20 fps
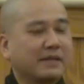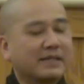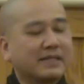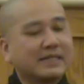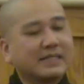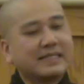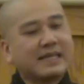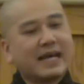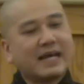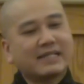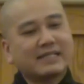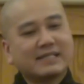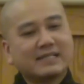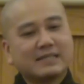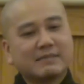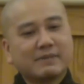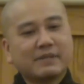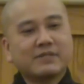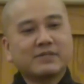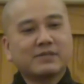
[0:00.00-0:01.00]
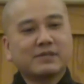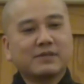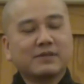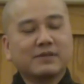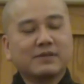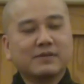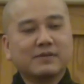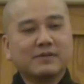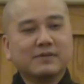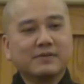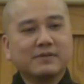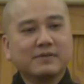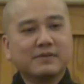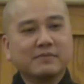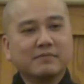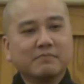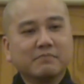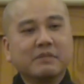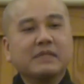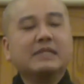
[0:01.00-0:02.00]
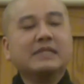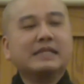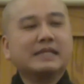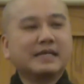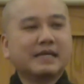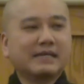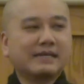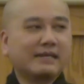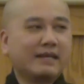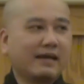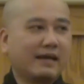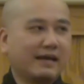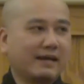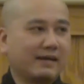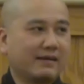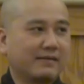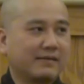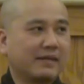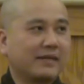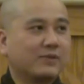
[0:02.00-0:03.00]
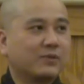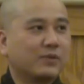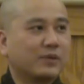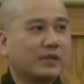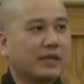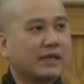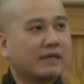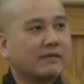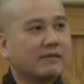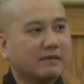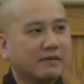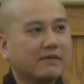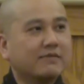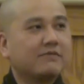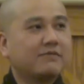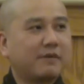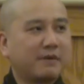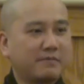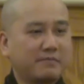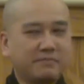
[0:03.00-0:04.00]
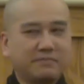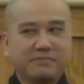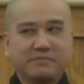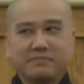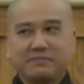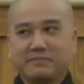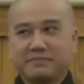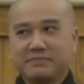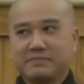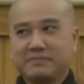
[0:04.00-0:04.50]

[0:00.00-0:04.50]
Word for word: But it has a special meaning in there that we can learn from.